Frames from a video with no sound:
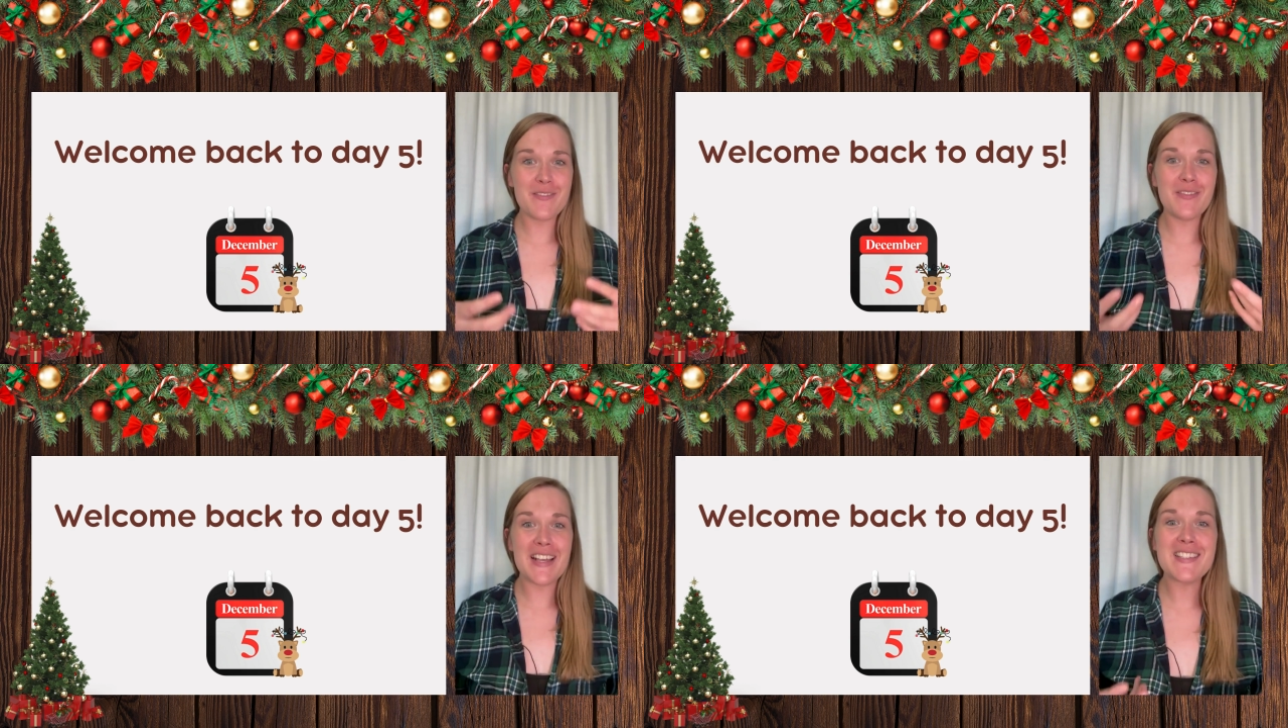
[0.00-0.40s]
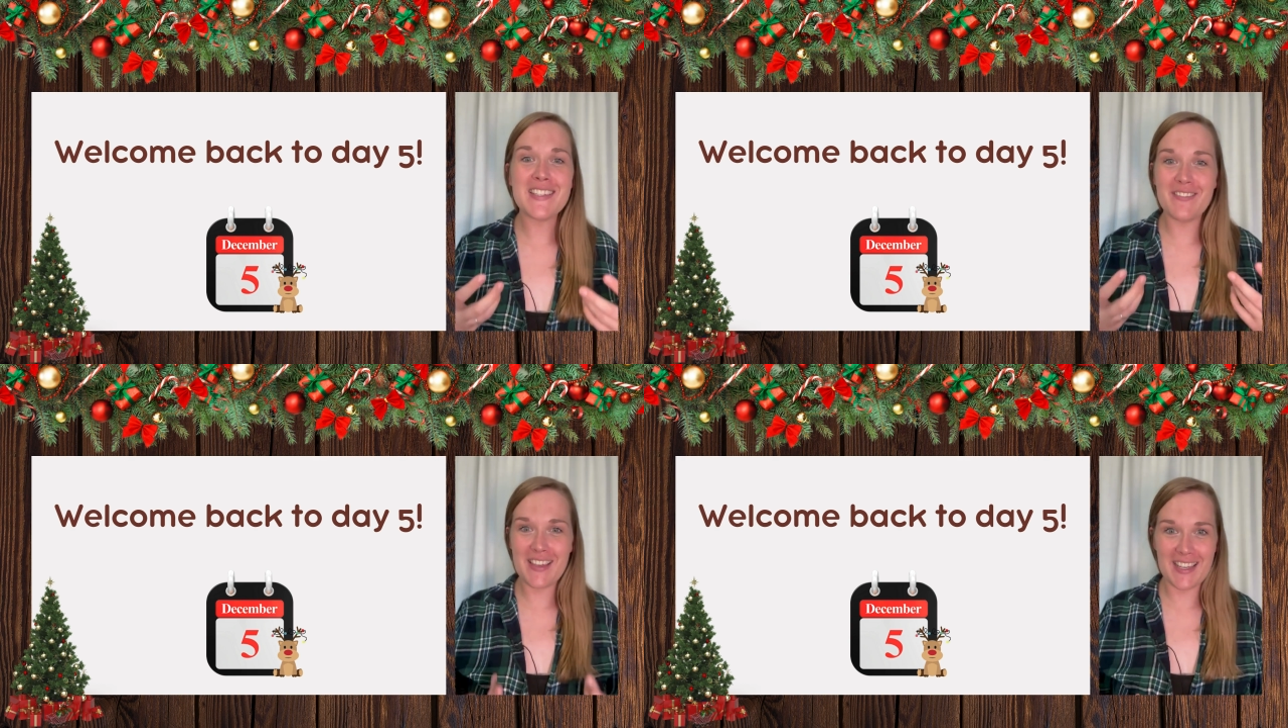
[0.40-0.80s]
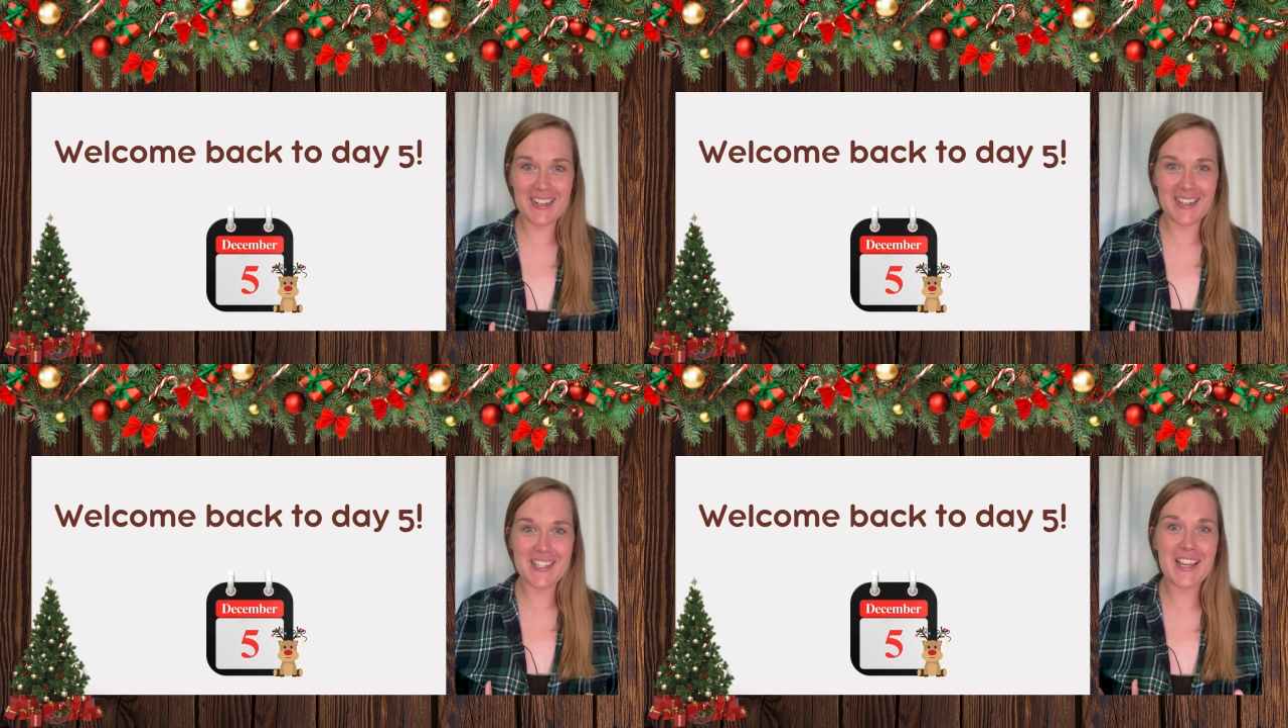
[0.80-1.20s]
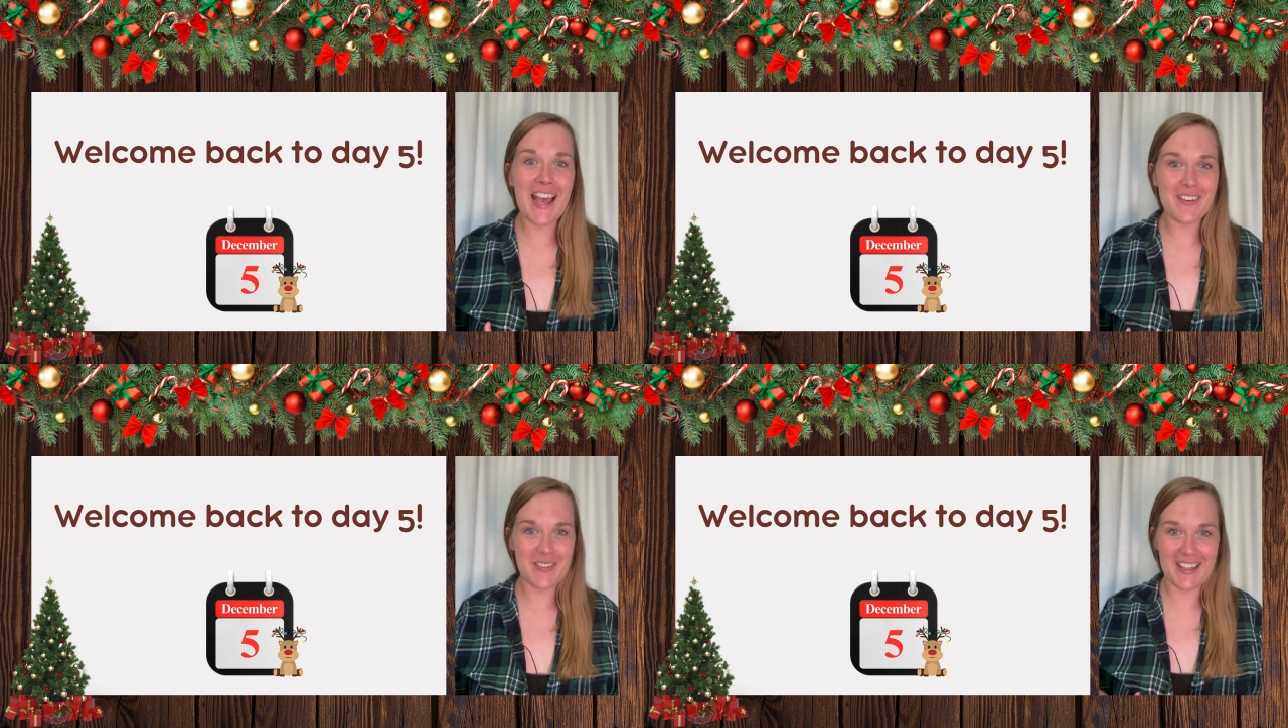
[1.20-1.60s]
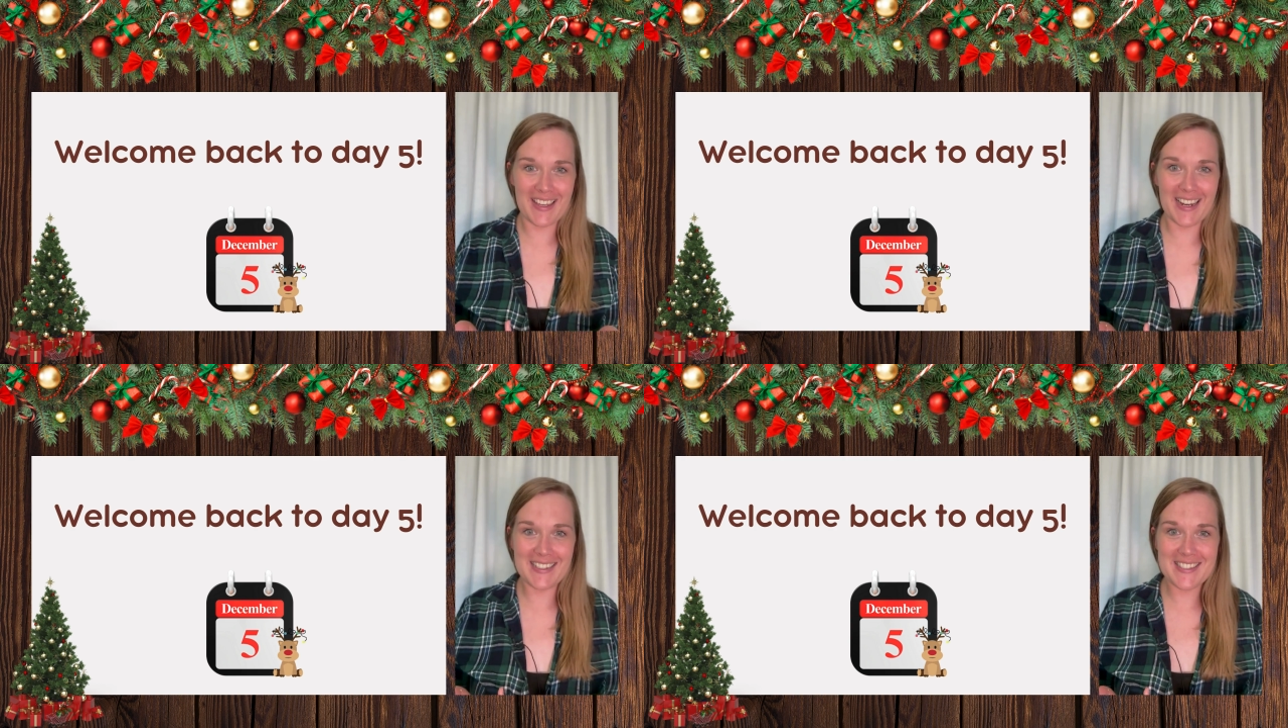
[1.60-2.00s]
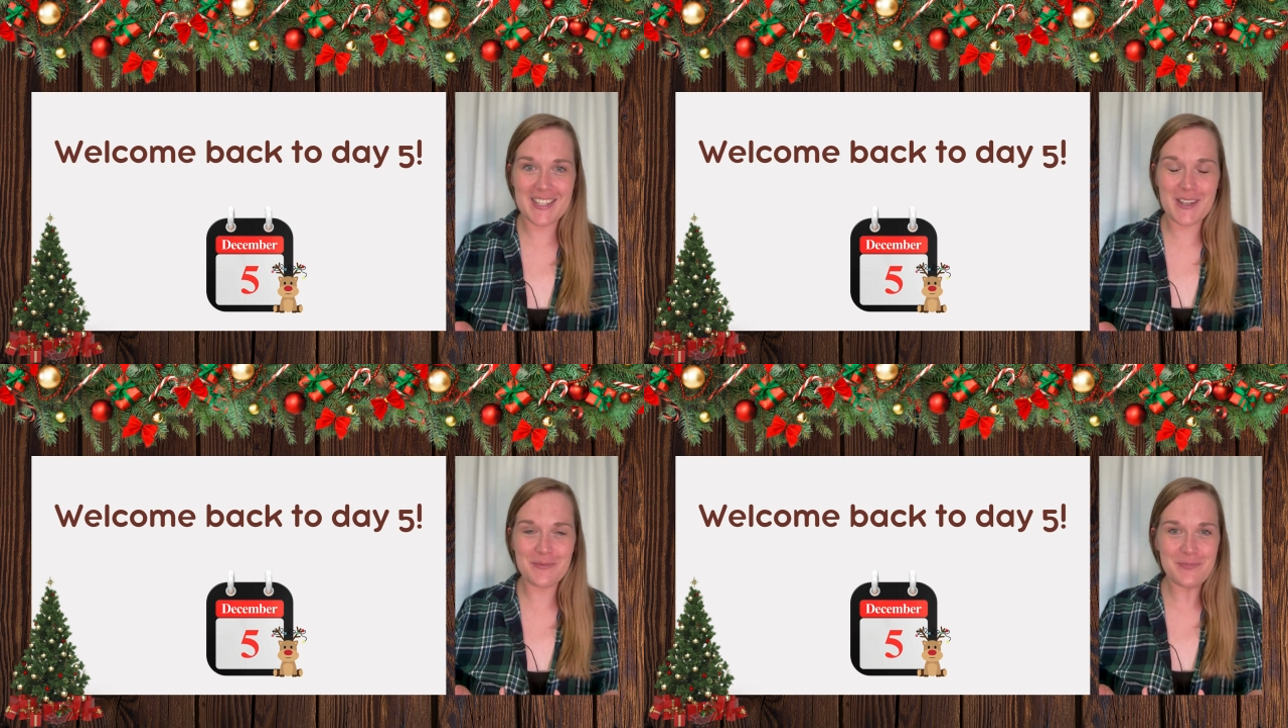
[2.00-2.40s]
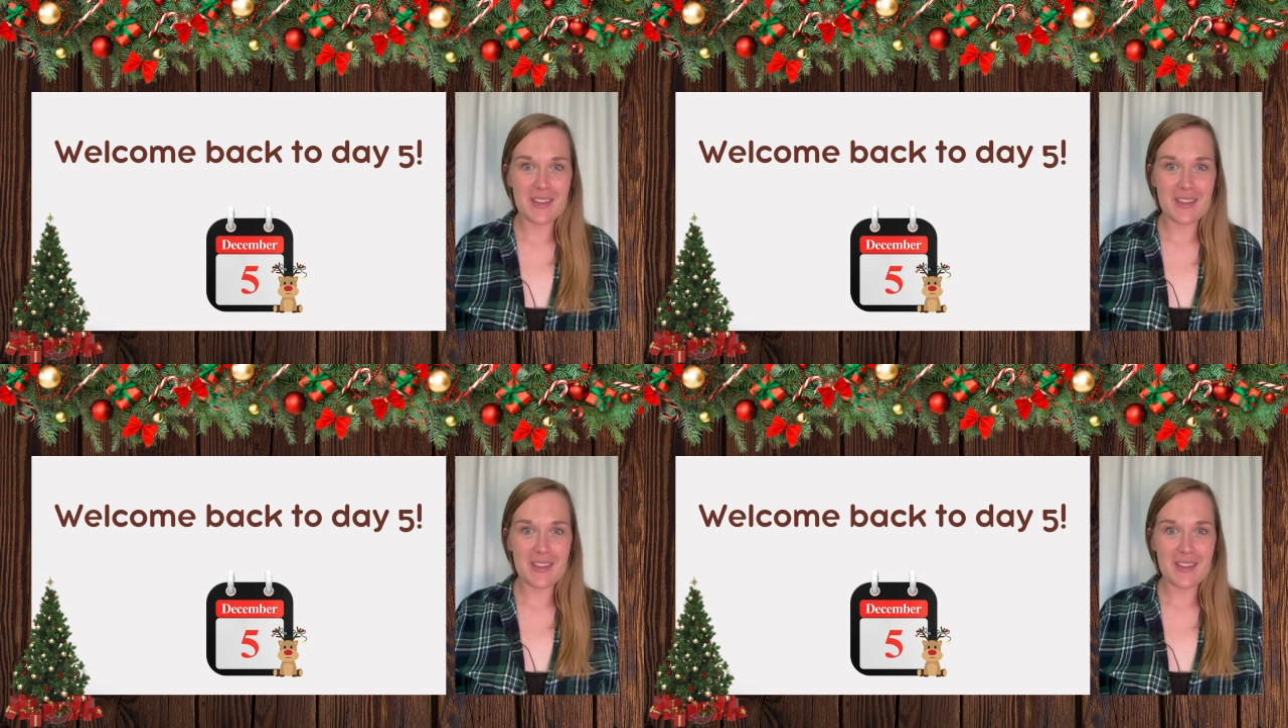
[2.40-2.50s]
festive English advent calendar.